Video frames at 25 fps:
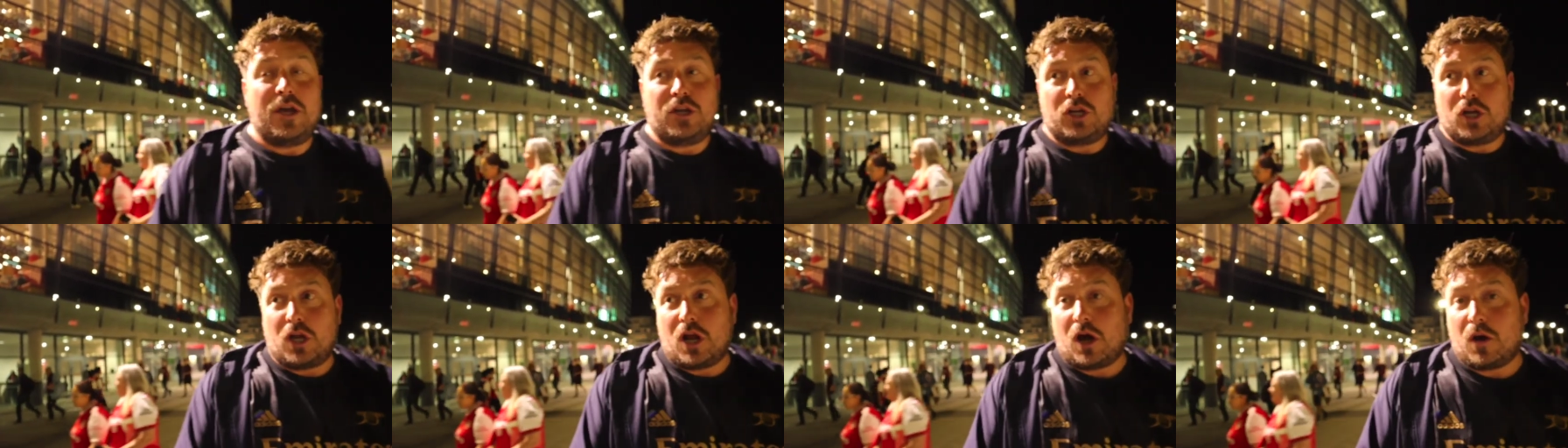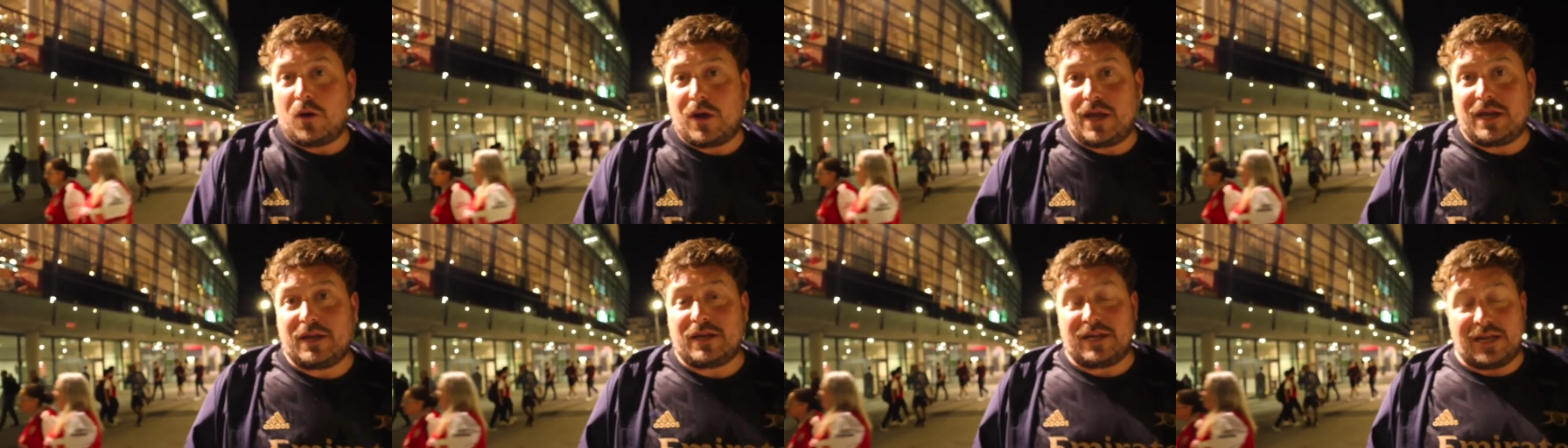you
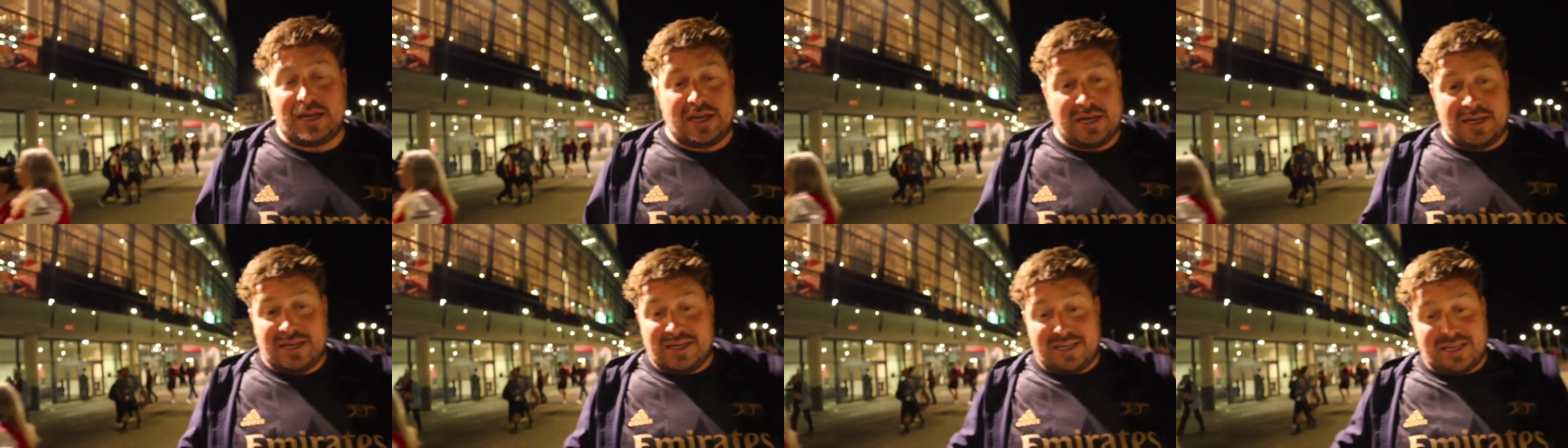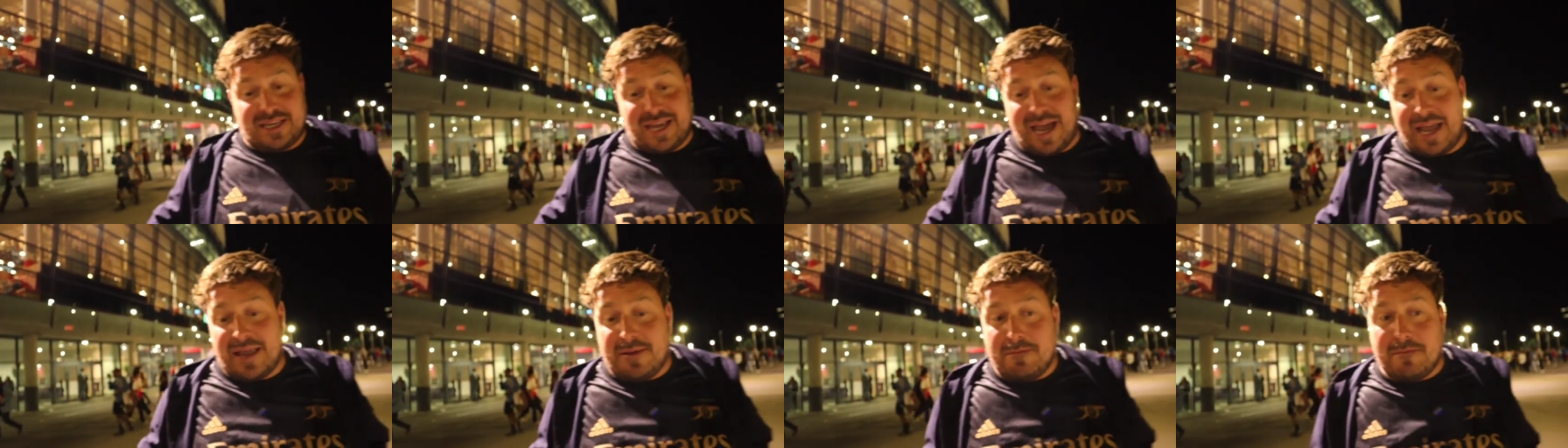know, it,
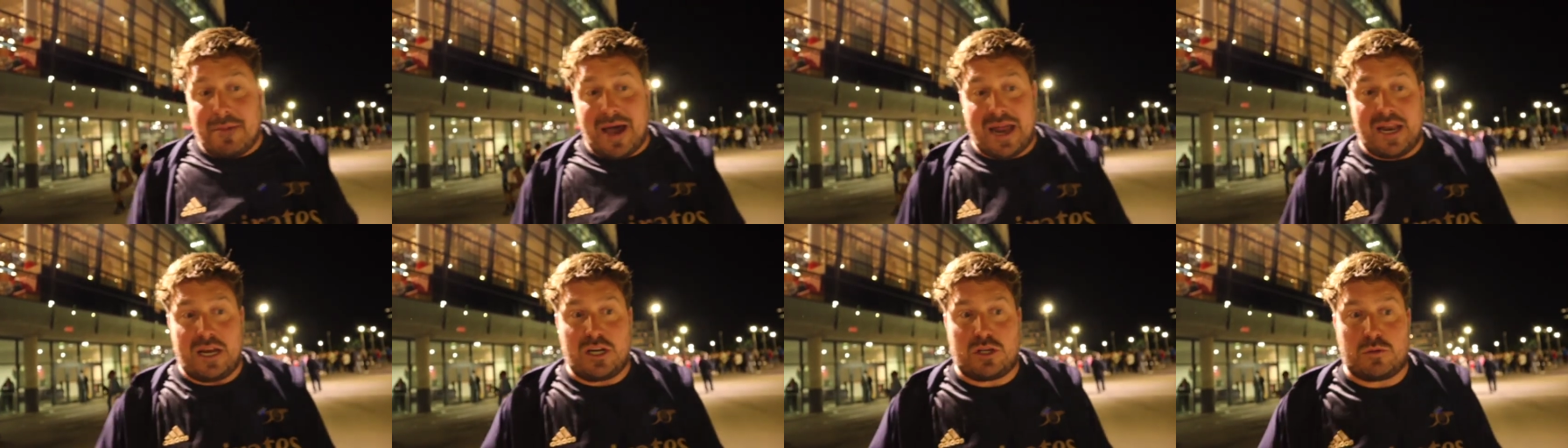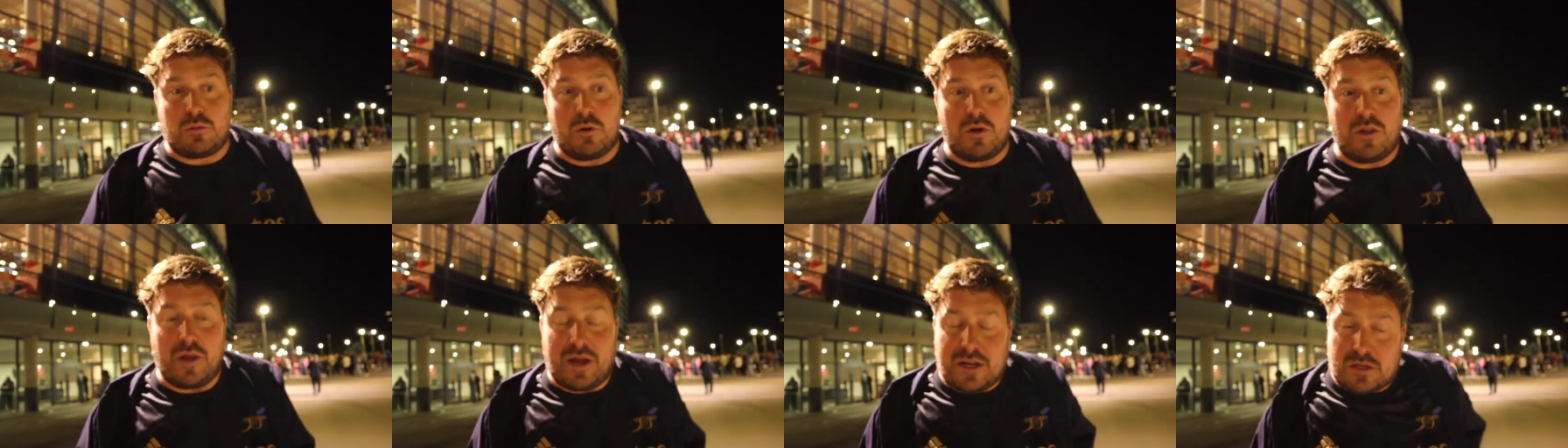it, game
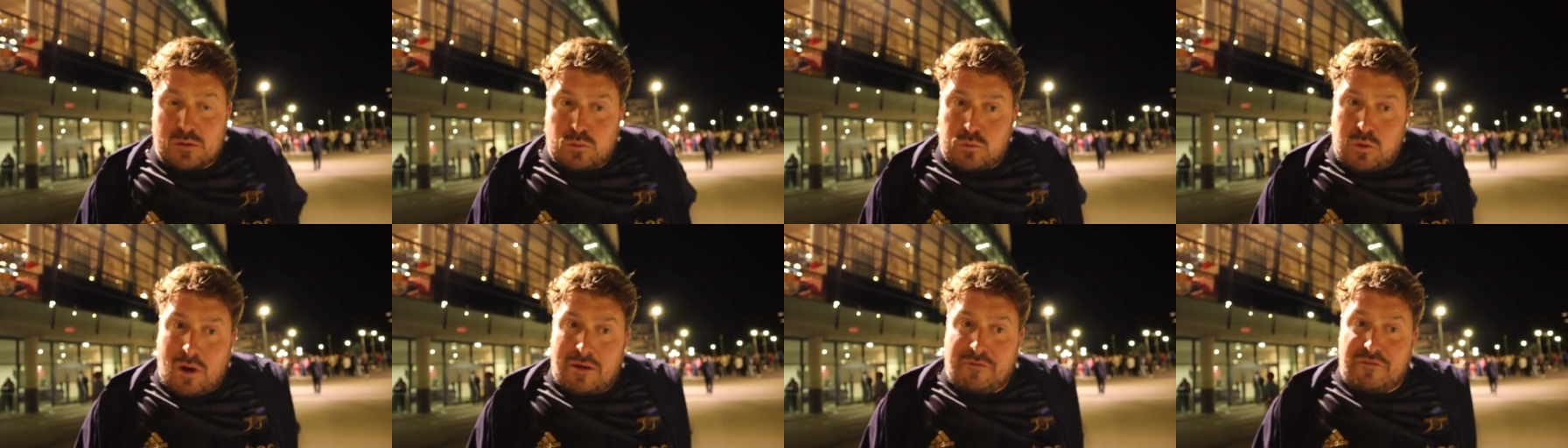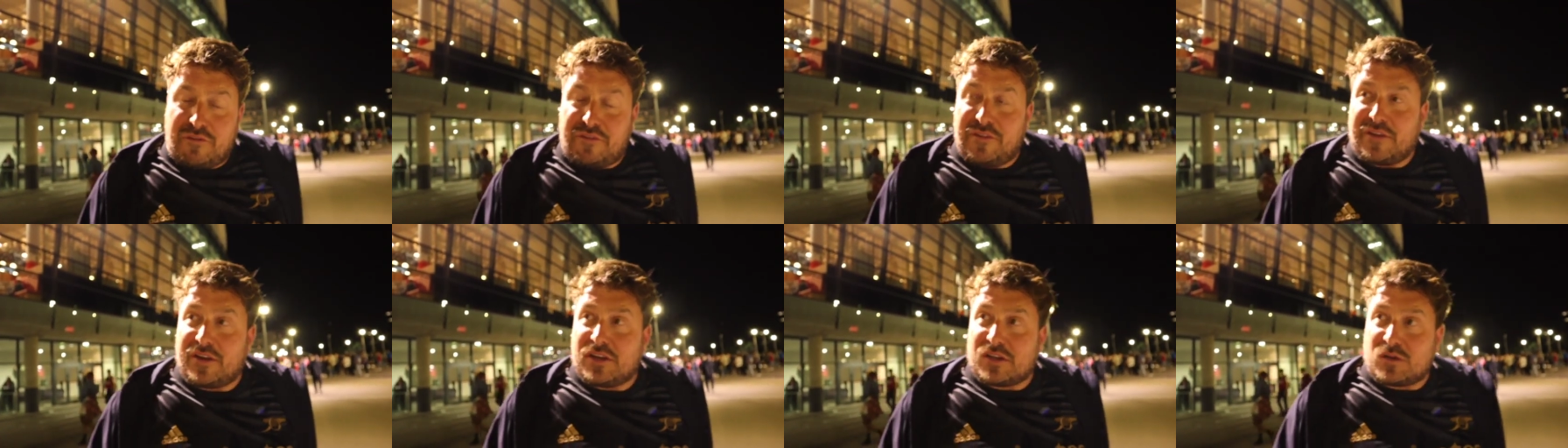management, that's one
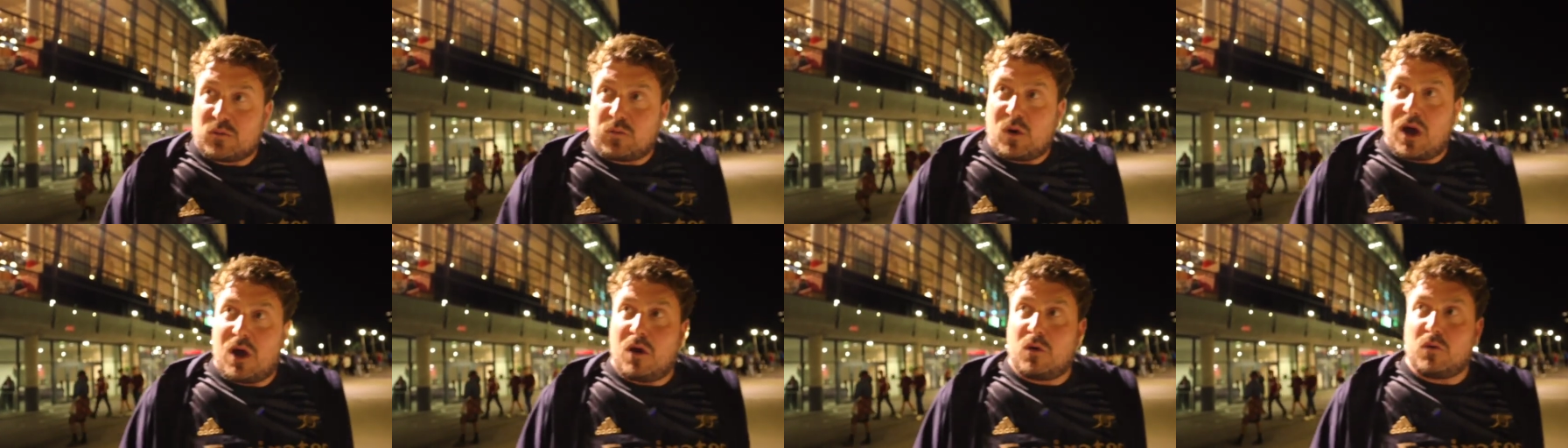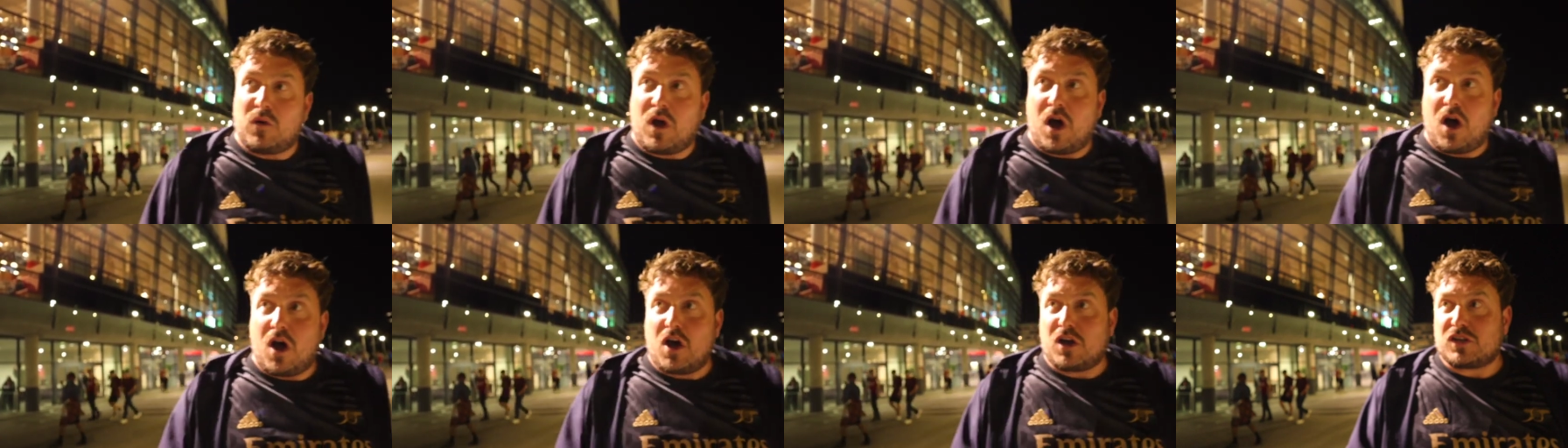thing as well
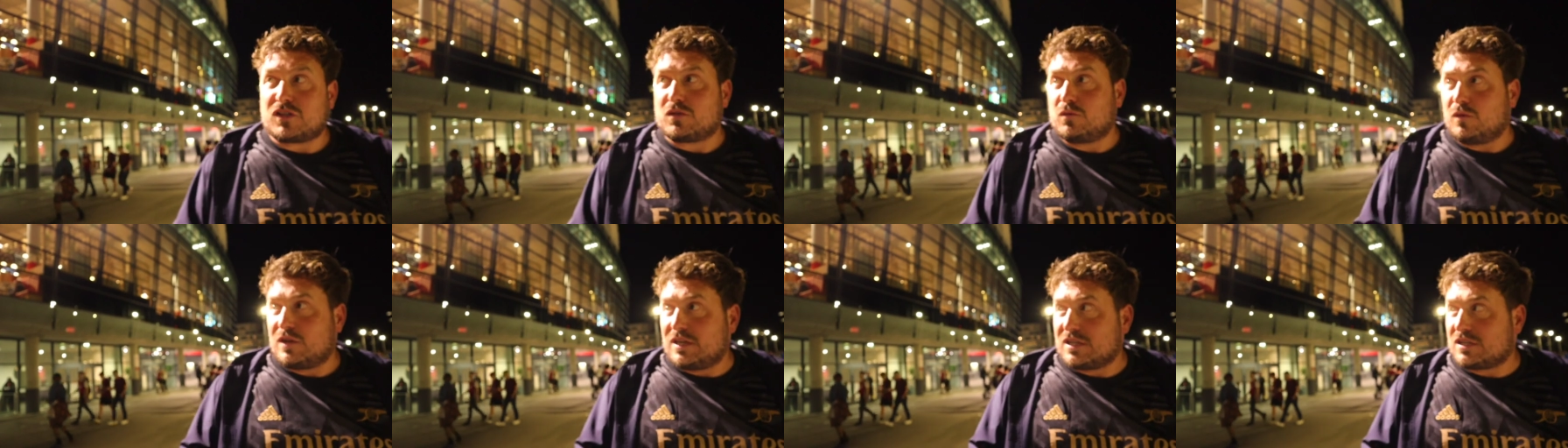that Arsenal,